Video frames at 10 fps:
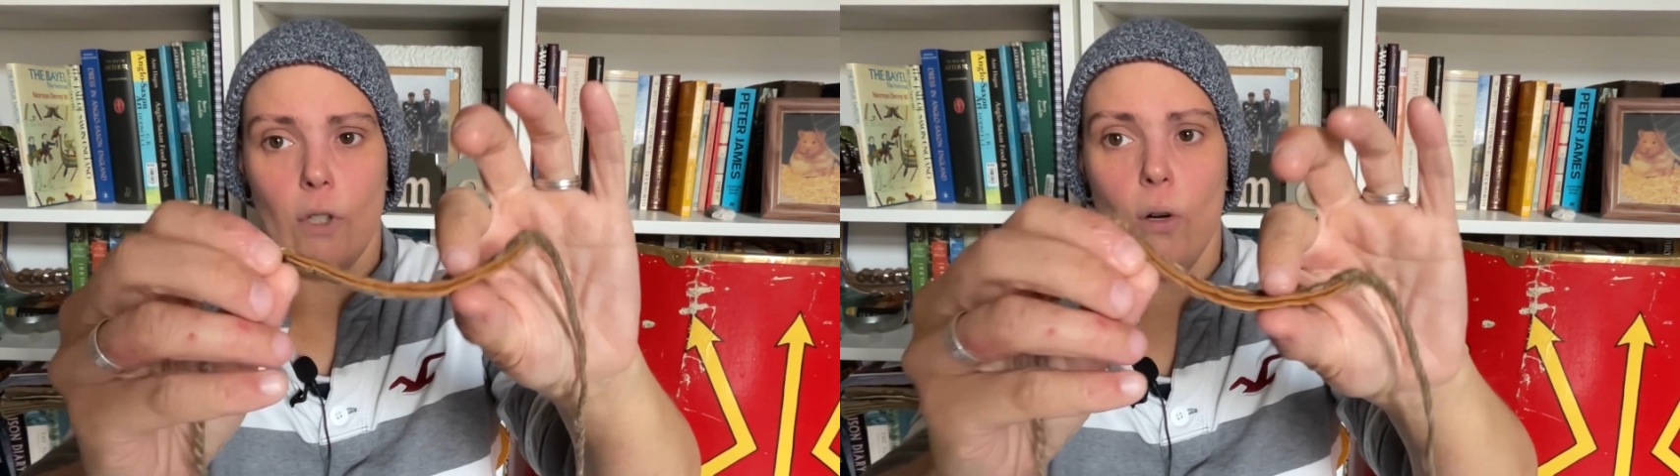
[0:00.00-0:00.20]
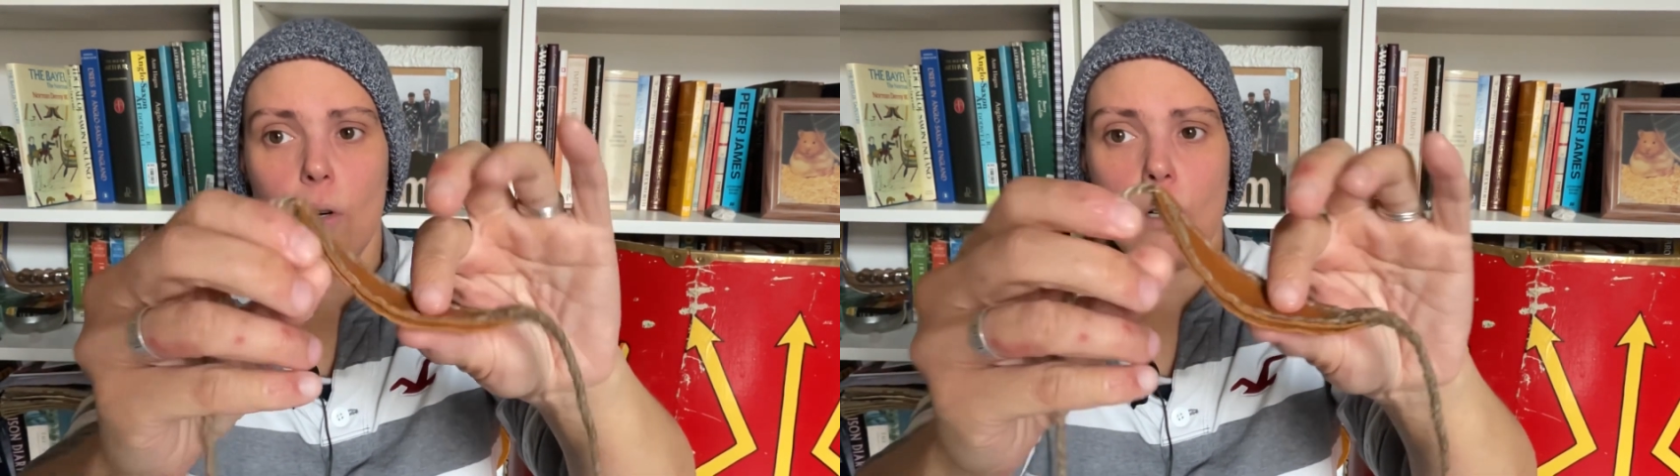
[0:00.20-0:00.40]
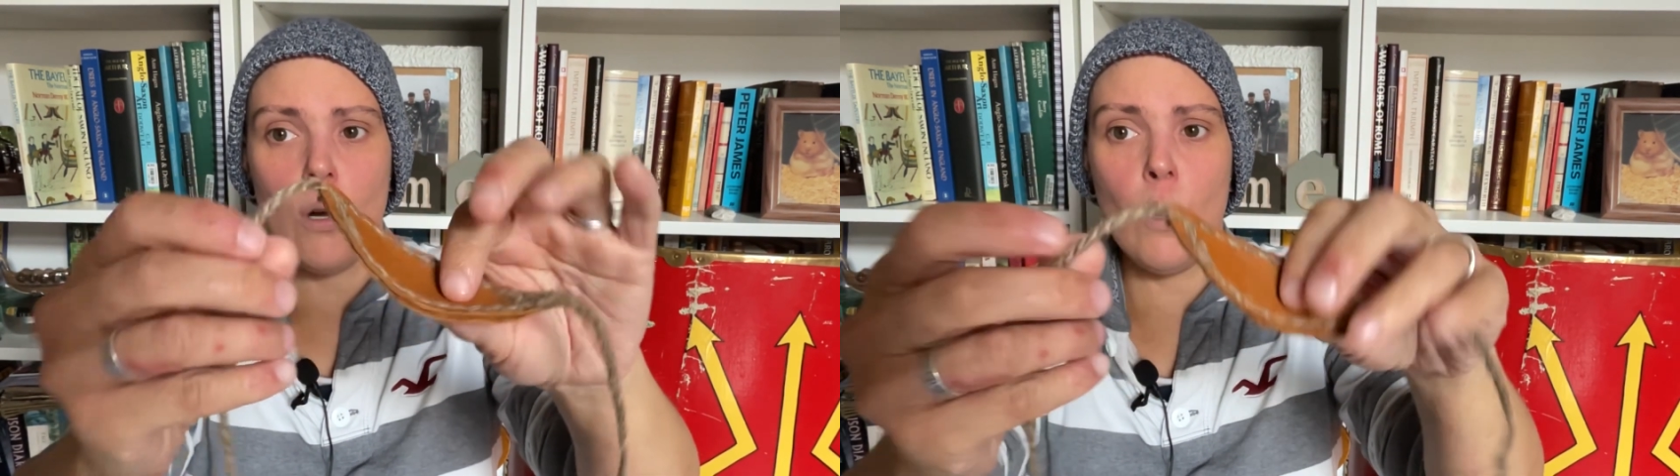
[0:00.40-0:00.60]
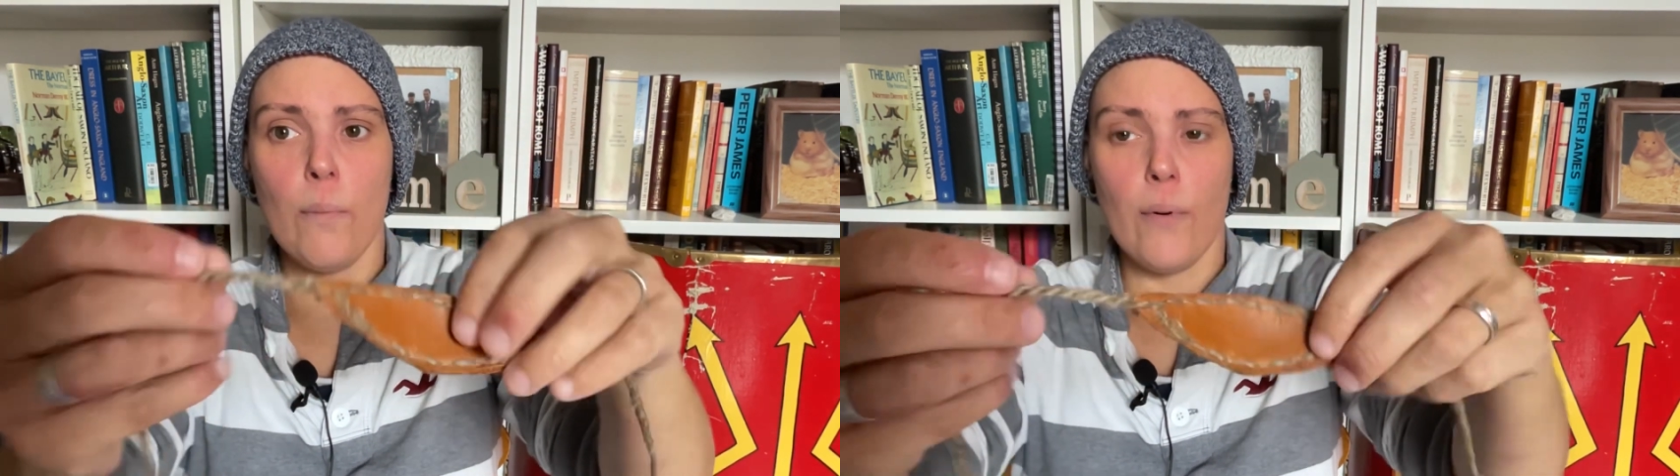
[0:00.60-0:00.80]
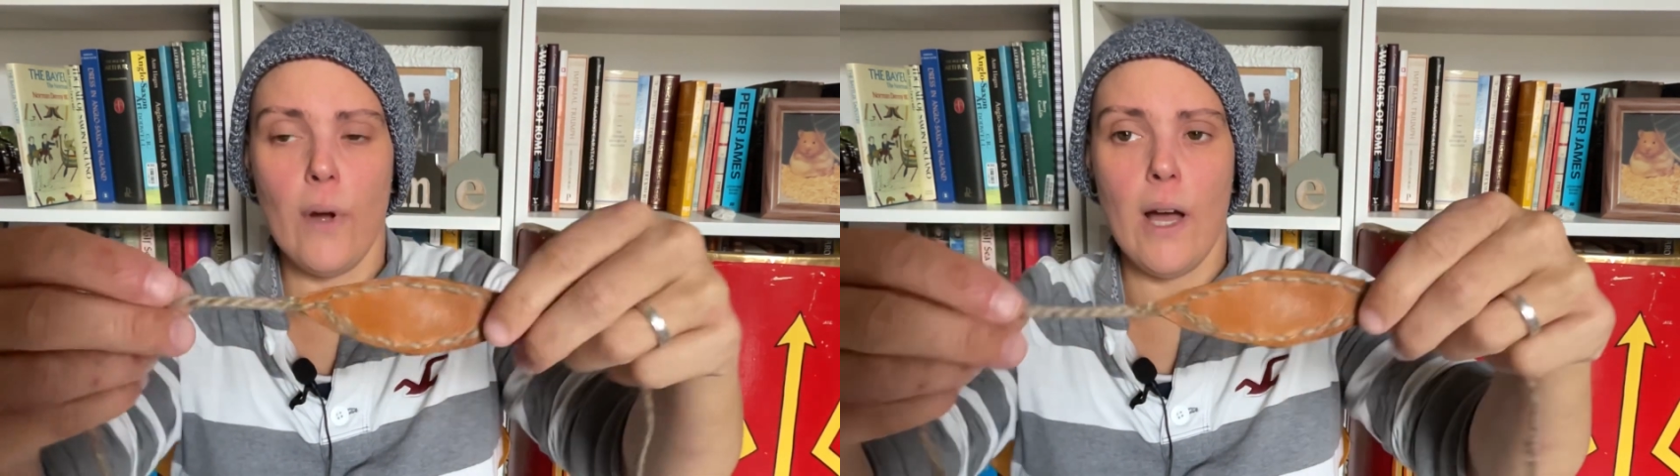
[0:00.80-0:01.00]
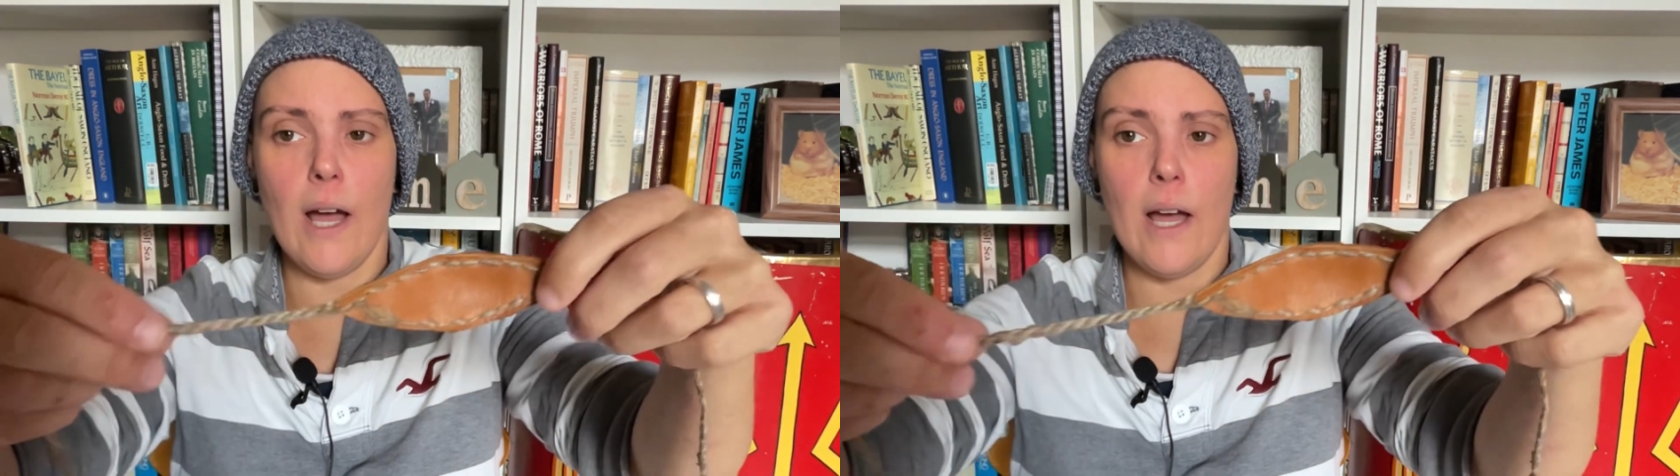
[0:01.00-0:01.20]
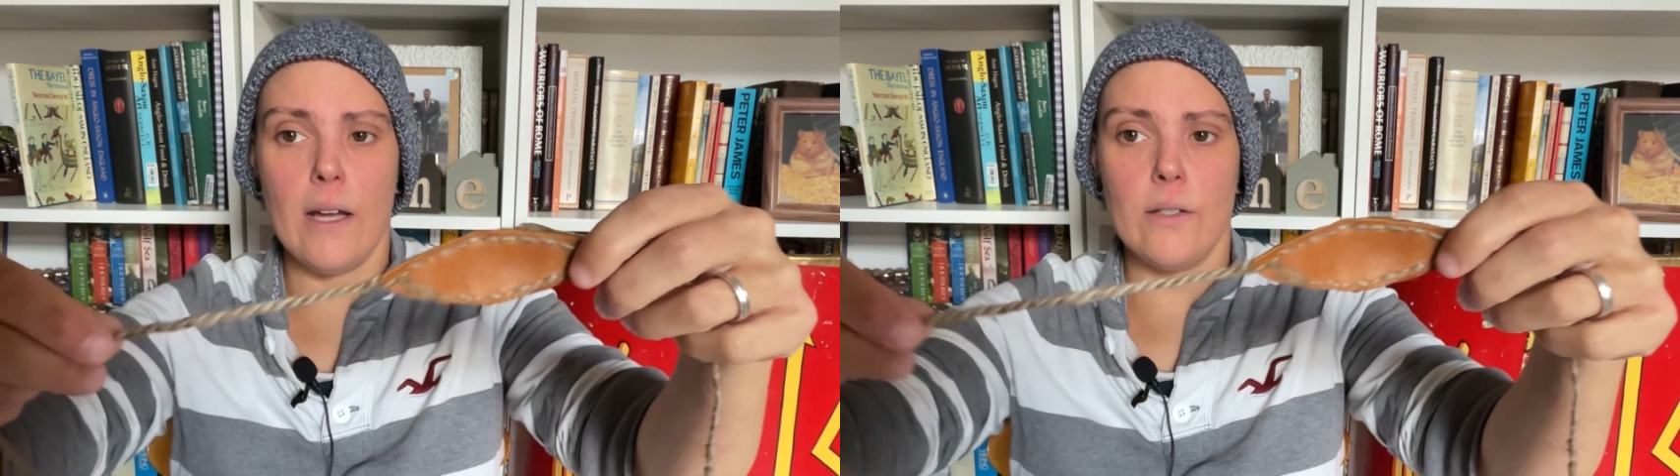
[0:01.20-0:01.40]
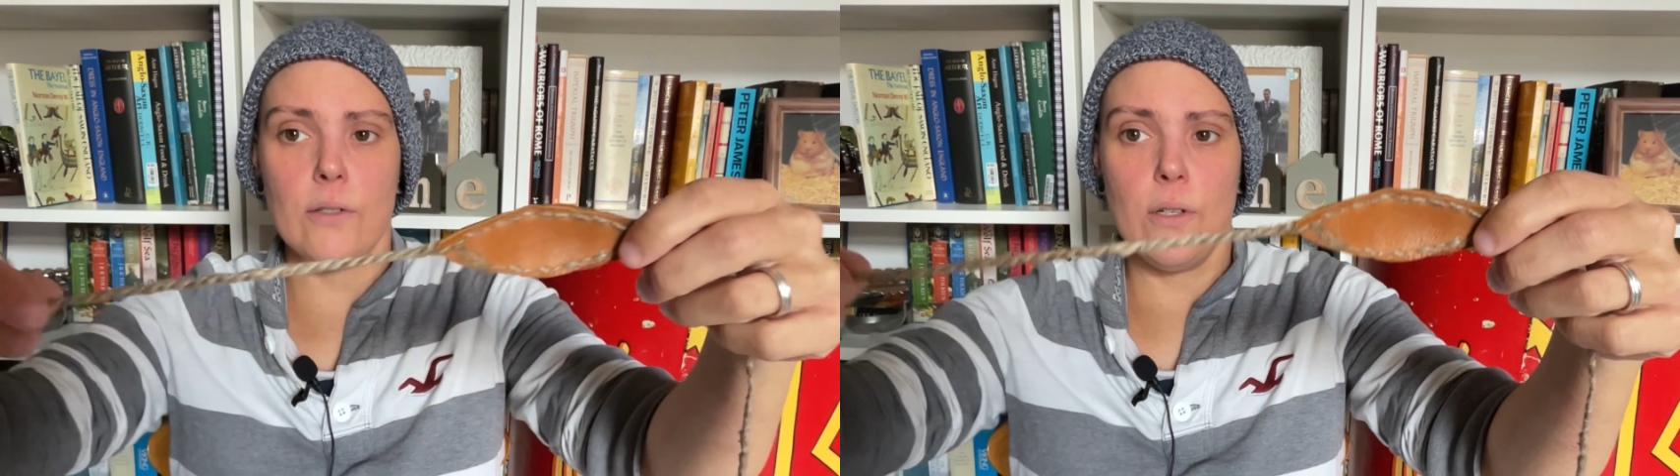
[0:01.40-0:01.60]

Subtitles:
or cup and